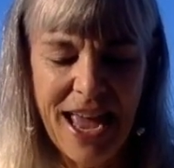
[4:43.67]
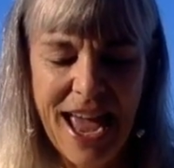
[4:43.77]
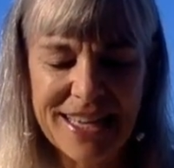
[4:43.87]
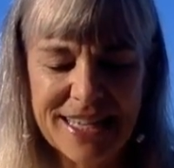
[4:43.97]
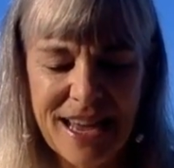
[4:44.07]

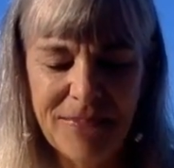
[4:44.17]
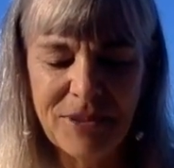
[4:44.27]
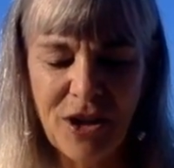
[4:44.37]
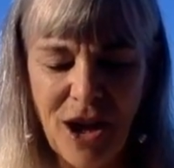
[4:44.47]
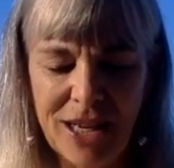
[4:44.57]

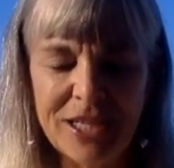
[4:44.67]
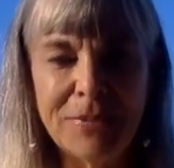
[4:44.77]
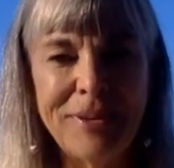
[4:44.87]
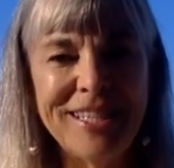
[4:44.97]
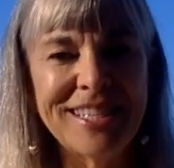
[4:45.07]
Accept God's
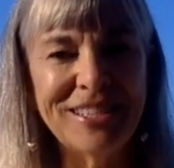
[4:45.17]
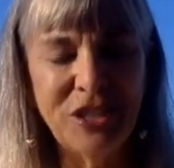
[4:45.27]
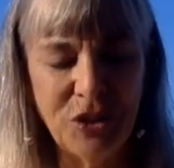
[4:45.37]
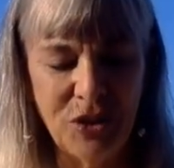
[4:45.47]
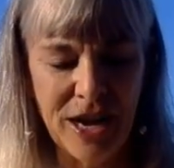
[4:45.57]
peace and
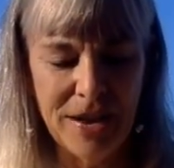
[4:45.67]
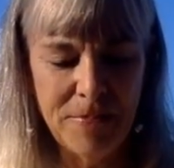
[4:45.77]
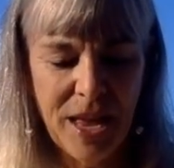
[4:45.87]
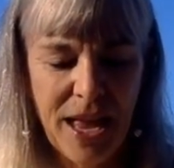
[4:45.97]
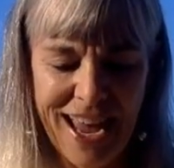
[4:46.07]
joy,
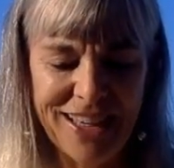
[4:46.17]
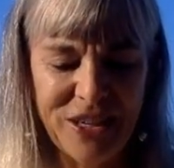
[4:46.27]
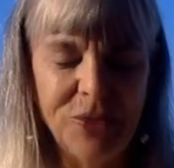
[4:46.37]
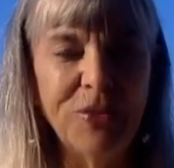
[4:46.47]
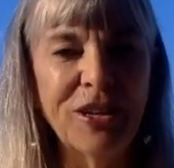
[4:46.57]
and
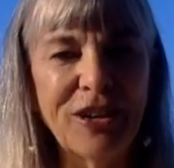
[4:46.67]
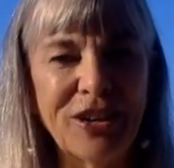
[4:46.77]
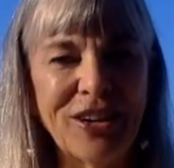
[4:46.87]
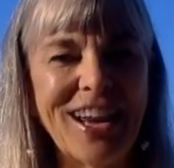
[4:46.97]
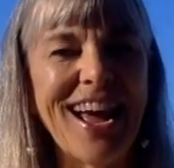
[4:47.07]
you will
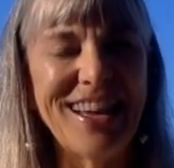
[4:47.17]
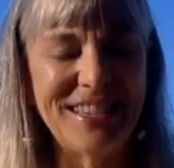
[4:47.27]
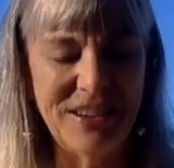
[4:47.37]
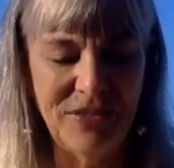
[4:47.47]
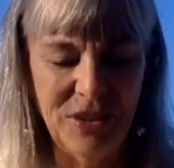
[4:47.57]
learn a
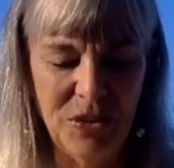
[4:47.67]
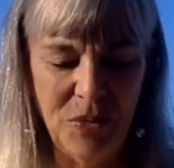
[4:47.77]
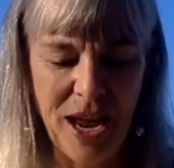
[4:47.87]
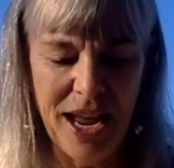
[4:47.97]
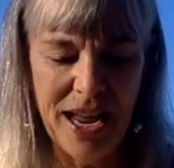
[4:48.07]
different
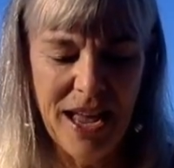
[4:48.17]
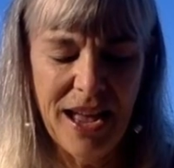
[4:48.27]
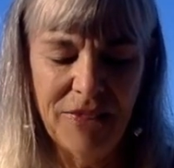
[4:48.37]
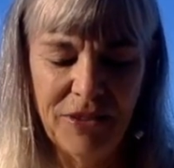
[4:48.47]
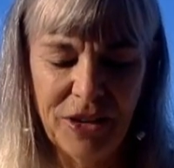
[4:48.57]
way
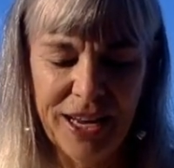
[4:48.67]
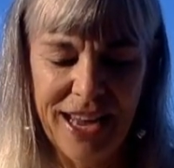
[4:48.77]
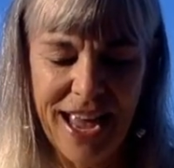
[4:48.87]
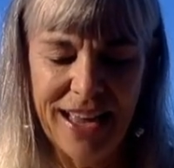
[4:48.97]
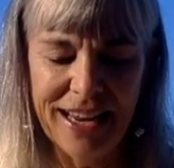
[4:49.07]
of
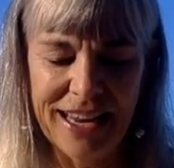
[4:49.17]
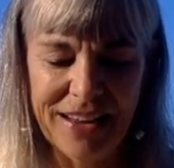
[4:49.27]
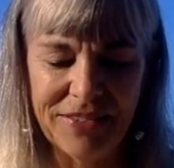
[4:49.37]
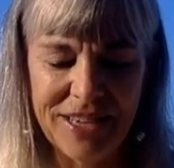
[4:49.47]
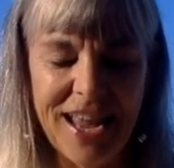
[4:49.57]
looking at a
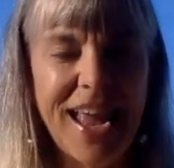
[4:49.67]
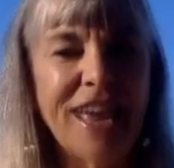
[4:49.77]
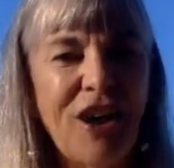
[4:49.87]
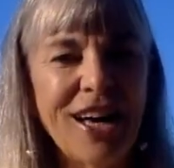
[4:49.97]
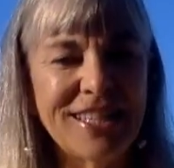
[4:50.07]
gift.
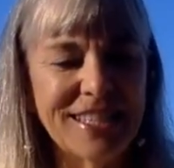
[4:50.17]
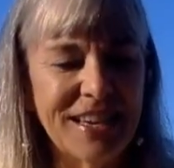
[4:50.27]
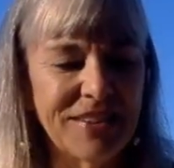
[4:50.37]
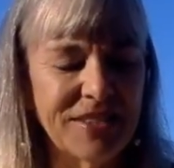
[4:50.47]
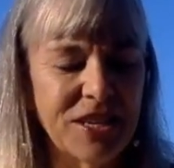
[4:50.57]
God's
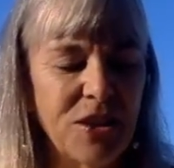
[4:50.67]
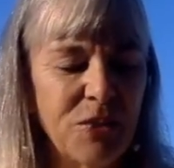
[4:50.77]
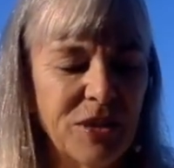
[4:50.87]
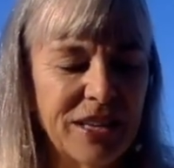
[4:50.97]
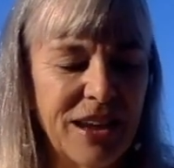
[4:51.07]
gifts
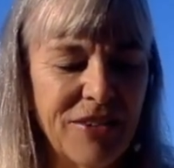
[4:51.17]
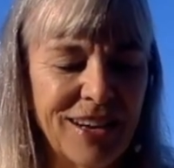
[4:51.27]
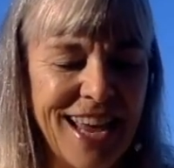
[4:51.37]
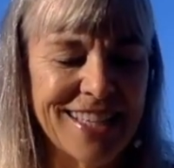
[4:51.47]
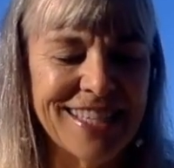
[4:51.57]
will never
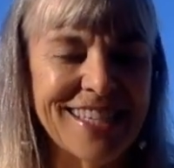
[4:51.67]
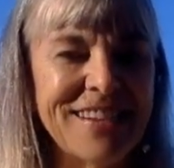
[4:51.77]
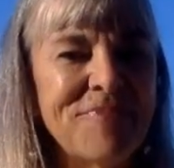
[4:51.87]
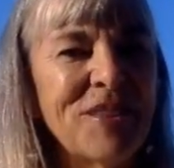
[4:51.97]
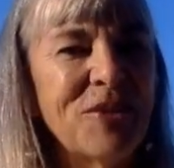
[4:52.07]
lessen
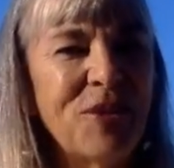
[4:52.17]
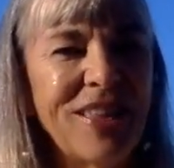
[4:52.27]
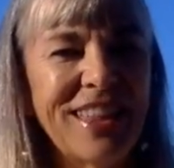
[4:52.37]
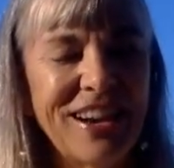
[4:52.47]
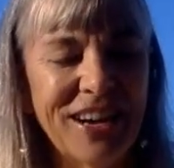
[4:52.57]

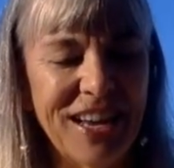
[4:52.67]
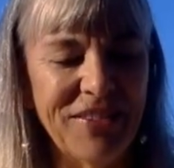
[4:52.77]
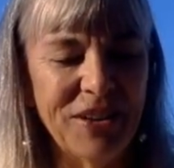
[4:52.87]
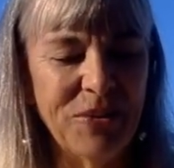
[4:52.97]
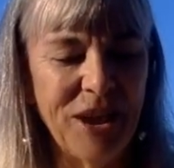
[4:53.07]
when they are
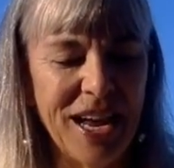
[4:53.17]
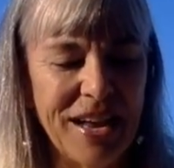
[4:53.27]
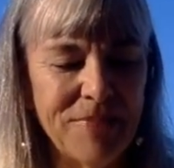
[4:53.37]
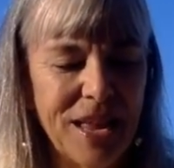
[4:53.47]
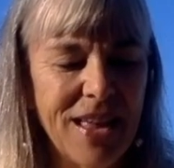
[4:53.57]
given
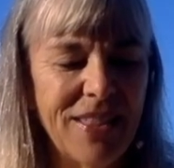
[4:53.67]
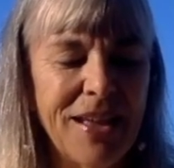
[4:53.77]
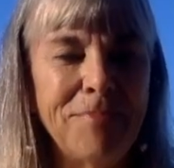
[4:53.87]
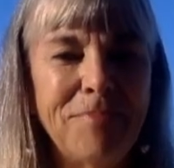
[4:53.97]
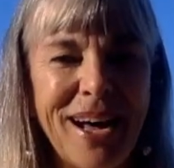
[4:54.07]
away.
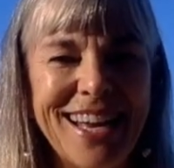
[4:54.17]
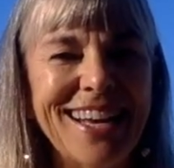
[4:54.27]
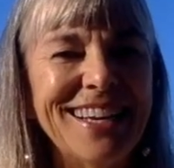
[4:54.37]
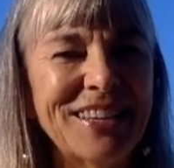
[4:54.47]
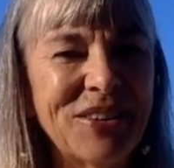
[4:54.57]
They but
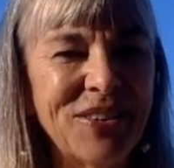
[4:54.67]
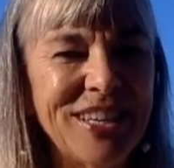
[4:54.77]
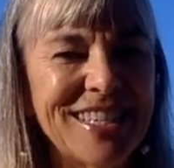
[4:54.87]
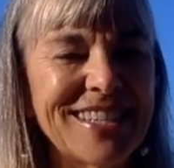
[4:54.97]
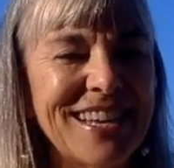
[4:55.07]

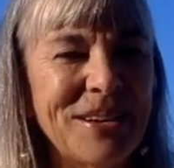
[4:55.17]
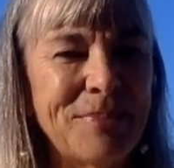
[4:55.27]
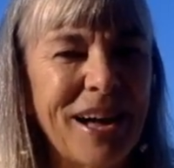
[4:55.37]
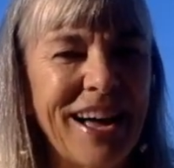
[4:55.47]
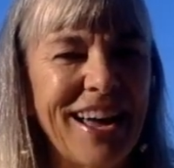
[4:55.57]
increase
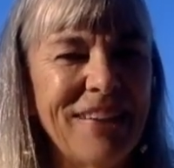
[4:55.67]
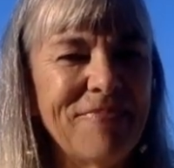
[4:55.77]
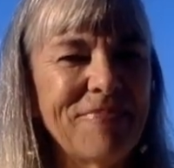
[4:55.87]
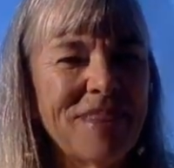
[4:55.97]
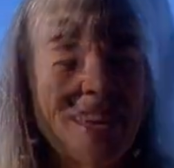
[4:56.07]
thereby.
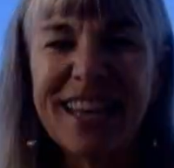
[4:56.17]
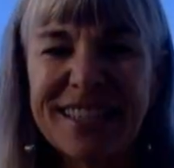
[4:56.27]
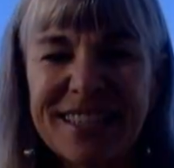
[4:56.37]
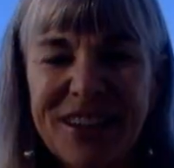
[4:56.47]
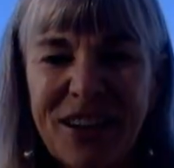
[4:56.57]

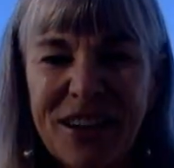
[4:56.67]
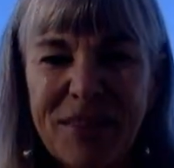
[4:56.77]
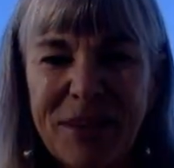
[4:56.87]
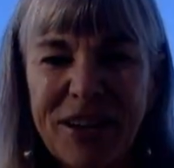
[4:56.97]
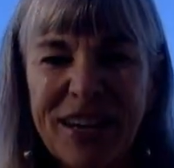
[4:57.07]
Let's talk
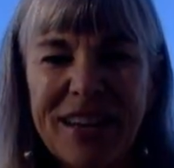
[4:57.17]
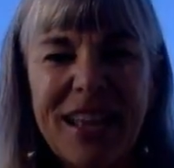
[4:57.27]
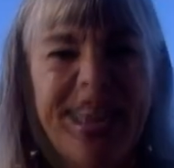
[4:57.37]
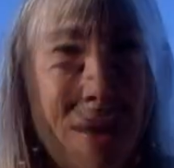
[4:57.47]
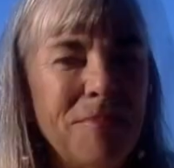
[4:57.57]
about it.
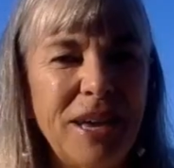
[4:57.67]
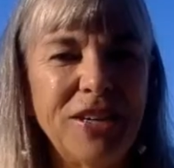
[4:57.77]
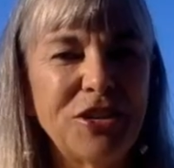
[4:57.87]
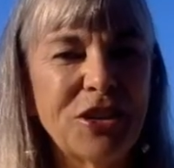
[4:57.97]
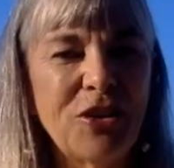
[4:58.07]
A
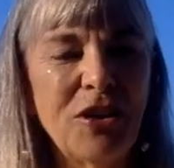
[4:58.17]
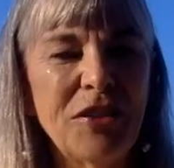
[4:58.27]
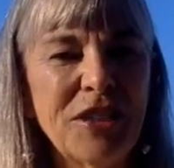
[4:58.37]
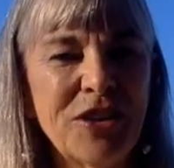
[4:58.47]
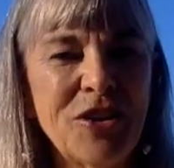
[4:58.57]
major goal
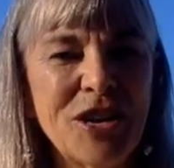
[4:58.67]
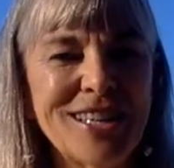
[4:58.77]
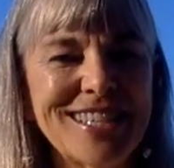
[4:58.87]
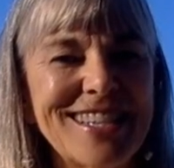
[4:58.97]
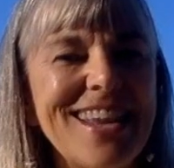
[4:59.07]
of the
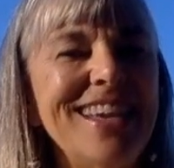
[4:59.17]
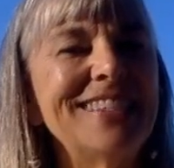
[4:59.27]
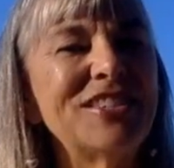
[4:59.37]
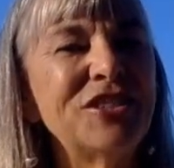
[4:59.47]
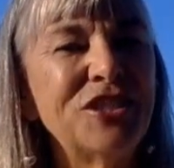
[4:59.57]
course
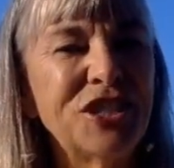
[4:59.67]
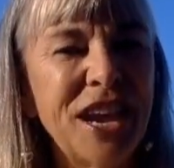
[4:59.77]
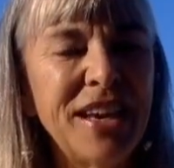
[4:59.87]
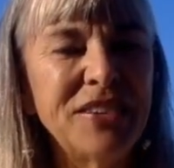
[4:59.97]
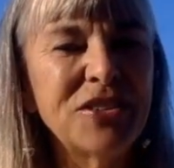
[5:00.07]
is to
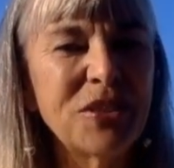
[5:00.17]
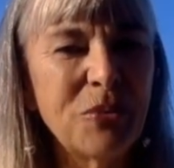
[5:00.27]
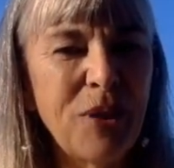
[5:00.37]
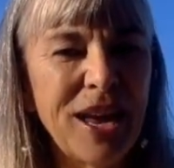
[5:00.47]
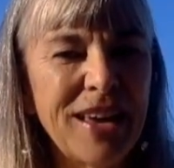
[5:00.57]
change
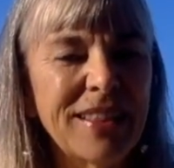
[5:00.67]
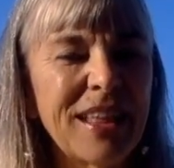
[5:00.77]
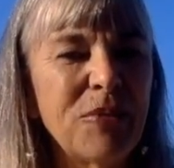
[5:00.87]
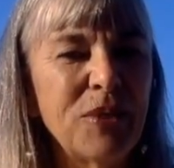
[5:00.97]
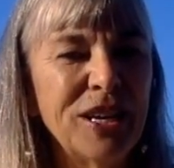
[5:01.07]
the way
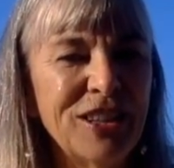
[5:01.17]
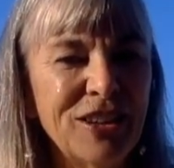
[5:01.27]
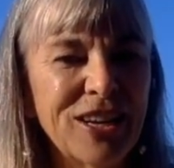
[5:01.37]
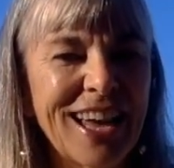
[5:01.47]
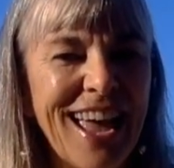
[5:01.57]
that we
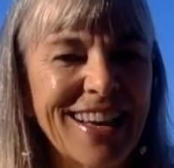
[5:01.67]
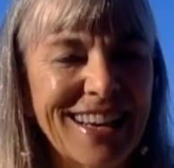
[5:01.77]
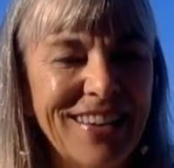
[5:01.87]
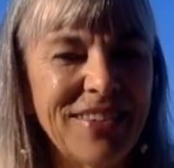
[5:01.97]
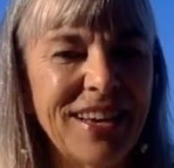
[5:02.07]
look
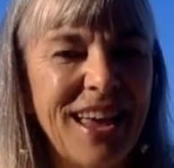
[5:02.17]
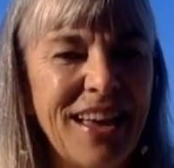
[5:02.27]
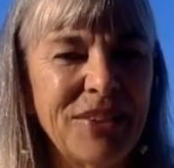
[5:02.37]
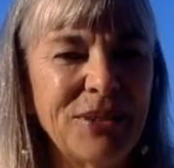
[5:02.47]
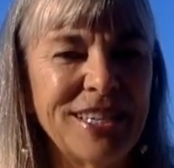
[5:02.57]
at giving
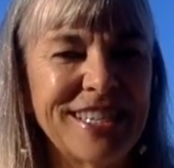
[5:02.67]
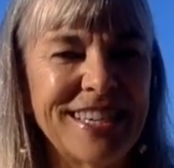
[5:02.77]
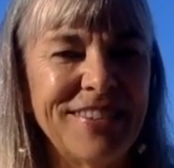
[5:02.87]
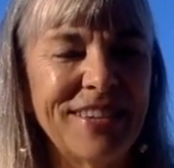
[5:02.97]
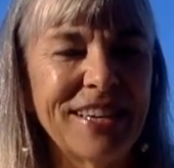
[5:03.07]
and
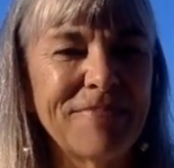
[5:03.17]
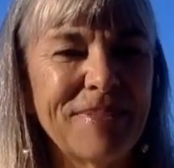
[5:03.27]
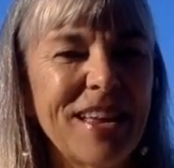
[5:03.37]
receiving.